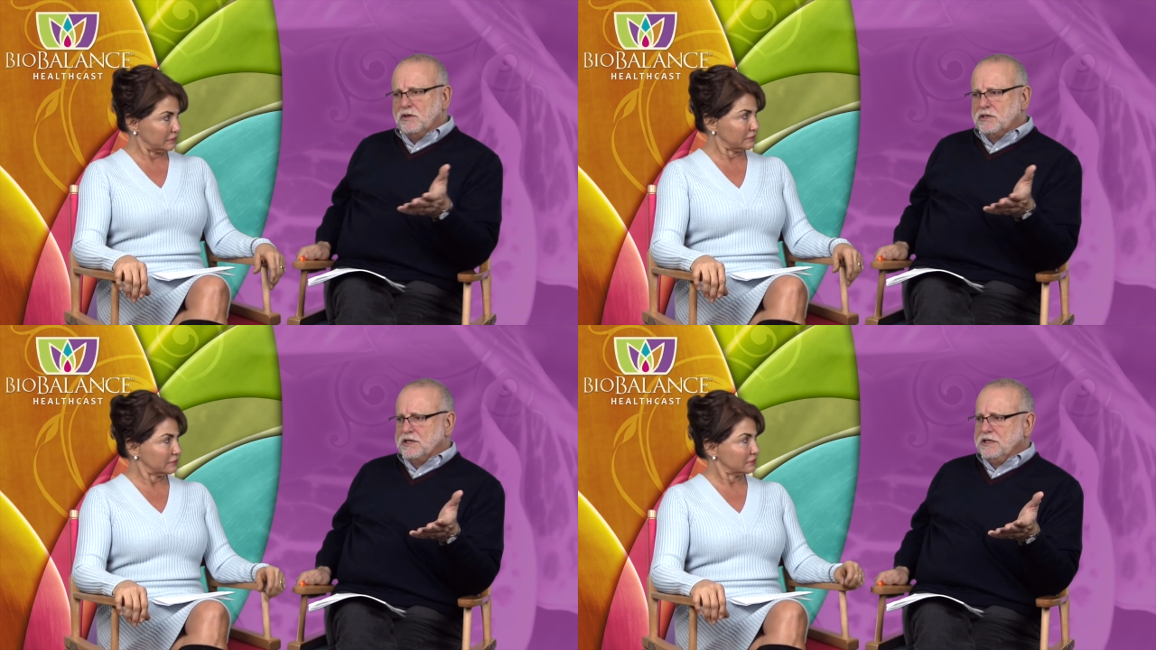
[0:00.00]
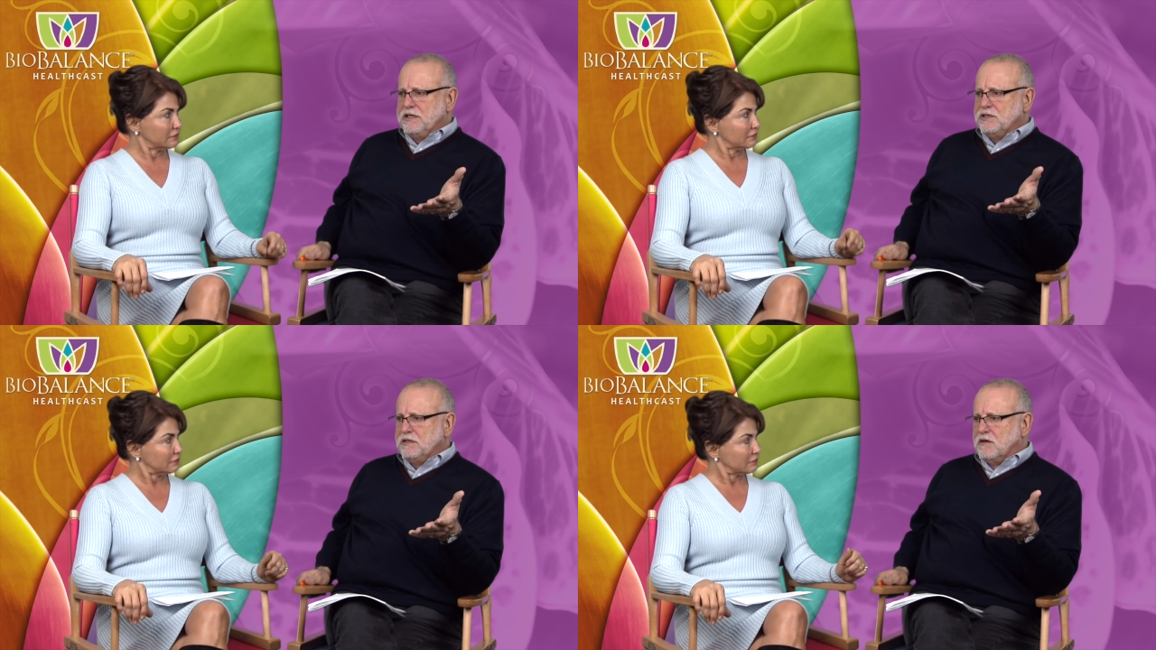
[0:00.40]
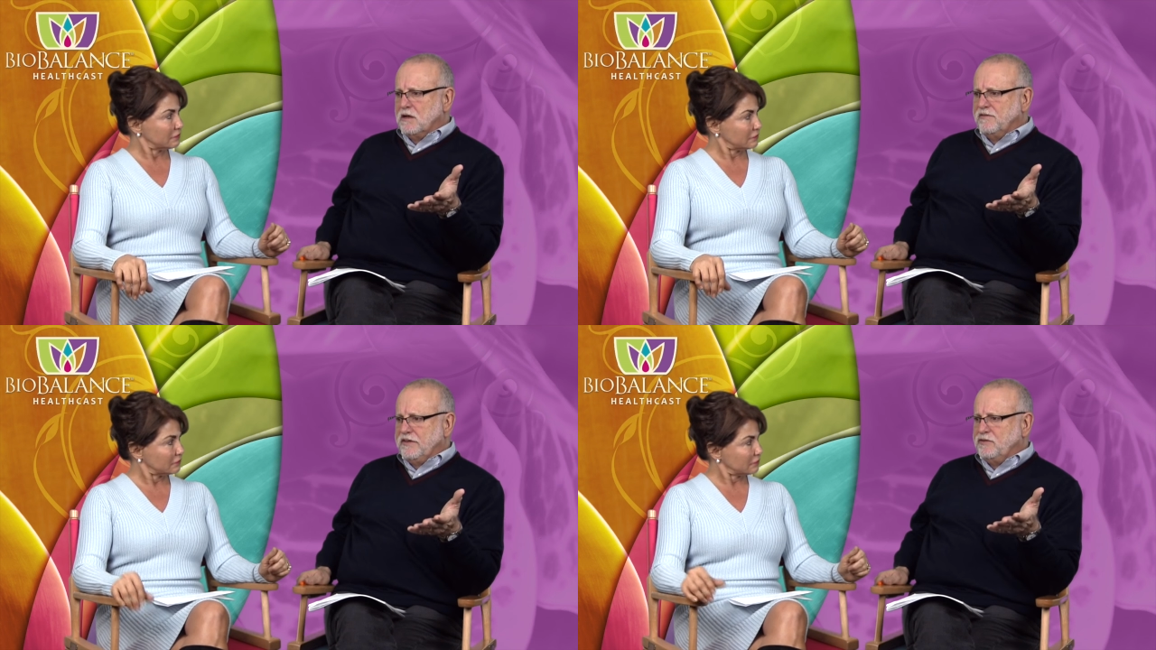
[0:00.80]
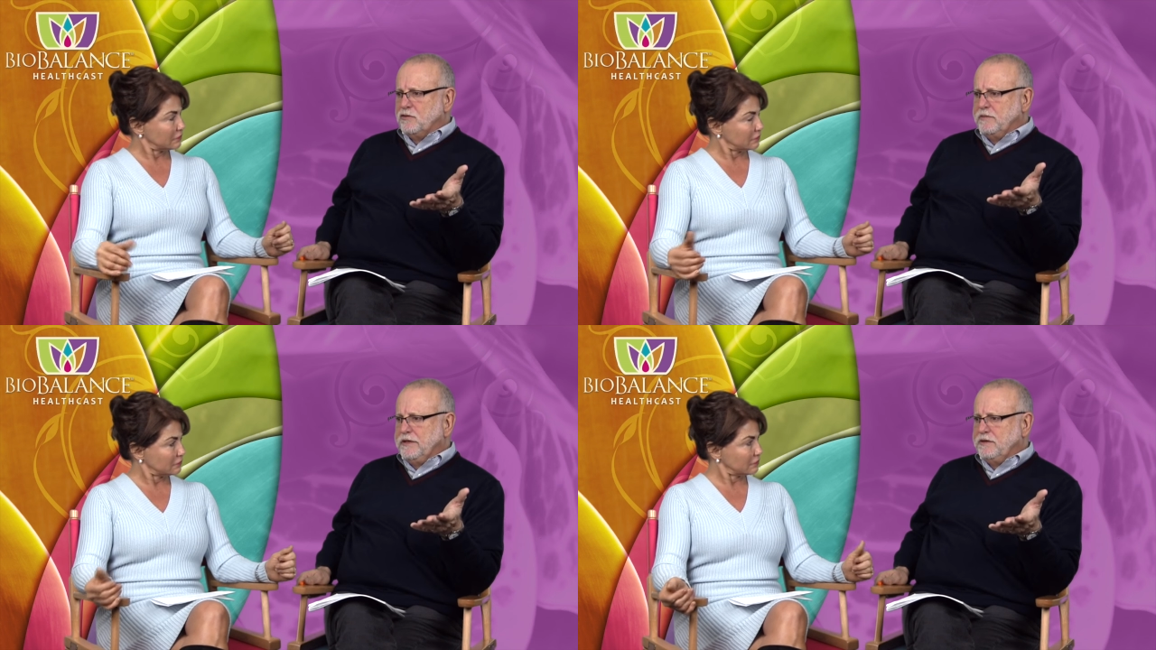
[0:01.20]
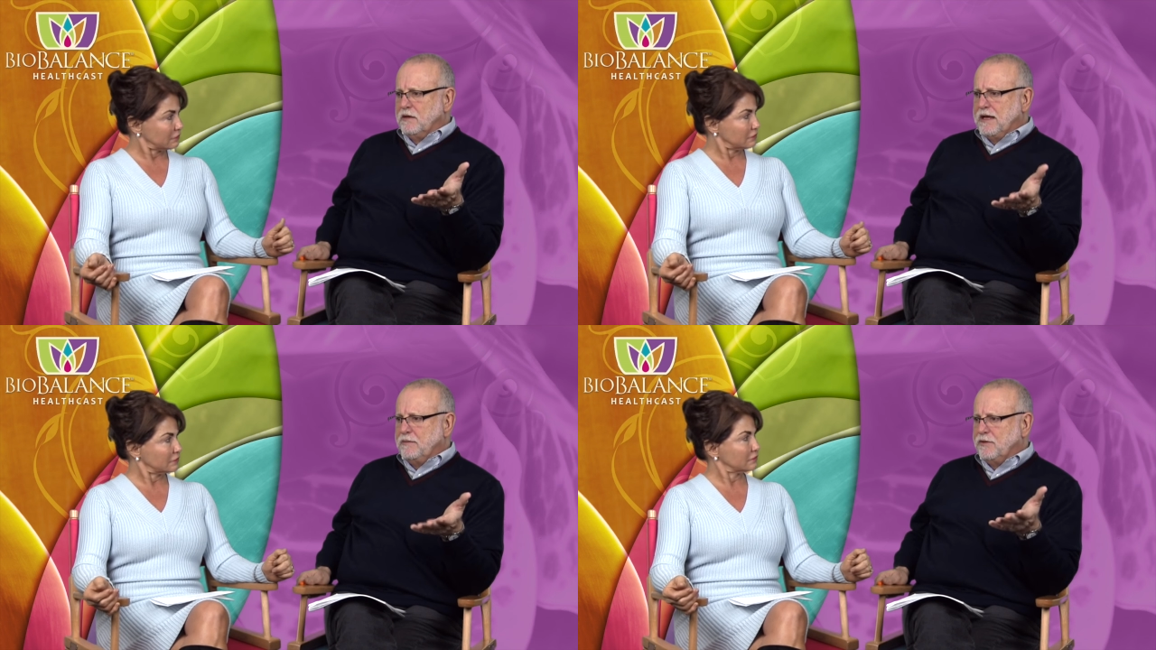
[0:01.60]
Speaker 1: Well, there's a condition called a
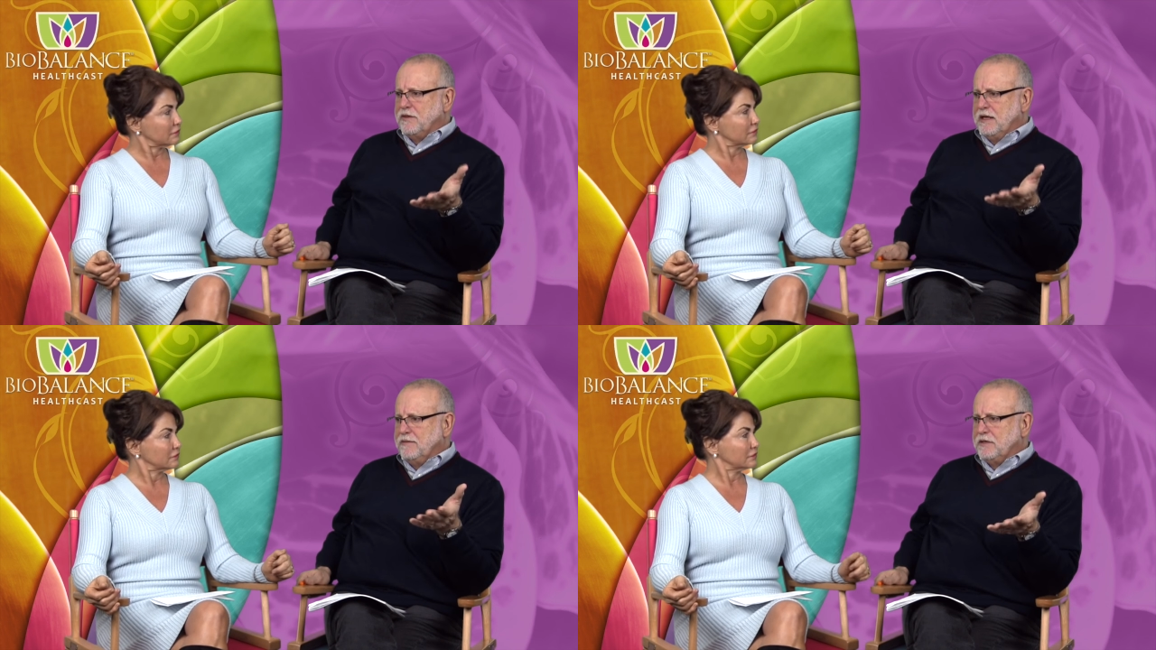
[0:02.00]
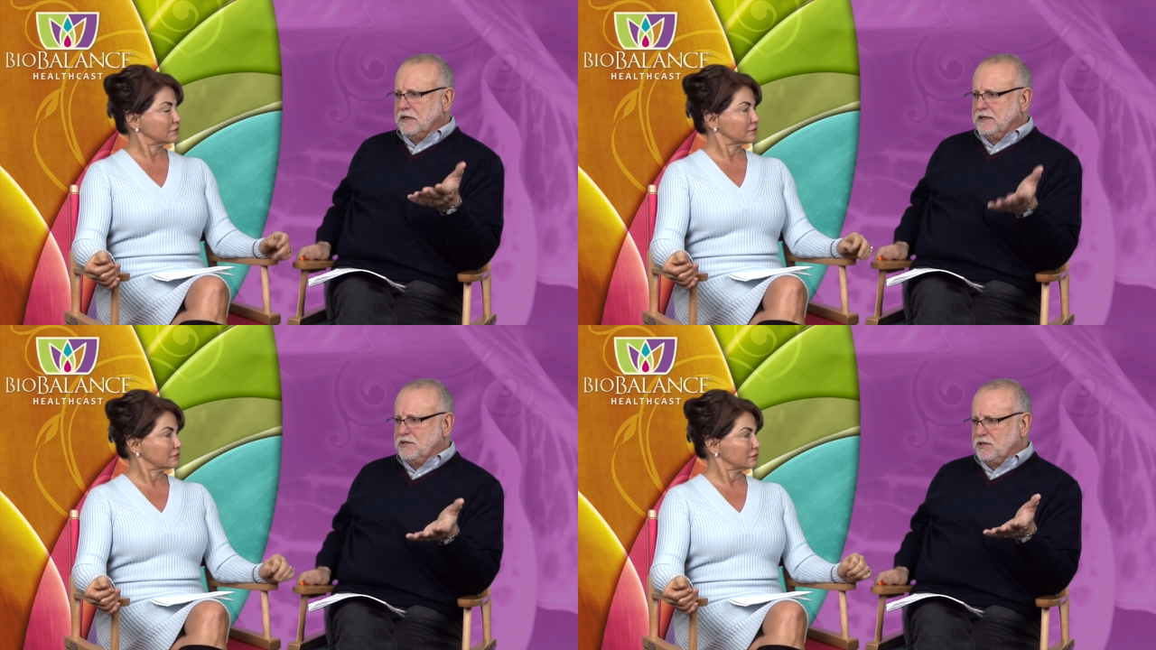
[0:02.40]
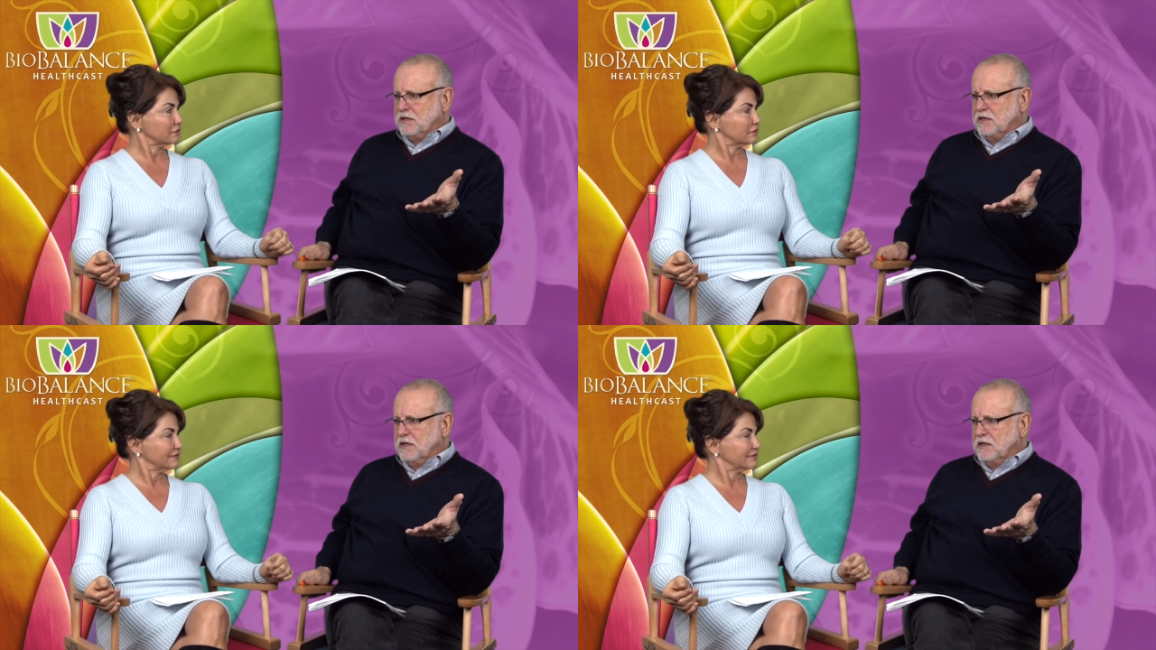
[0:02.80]
ventromedial hypothalamic lesion.